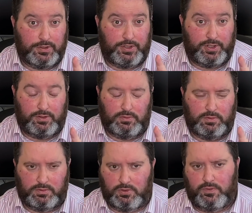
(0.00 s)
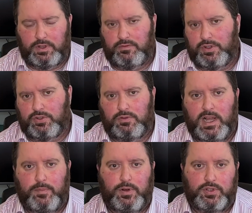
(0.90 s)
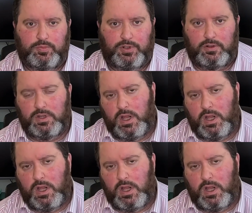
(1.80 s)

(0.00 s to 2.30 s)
2, not the original AirPods Pro,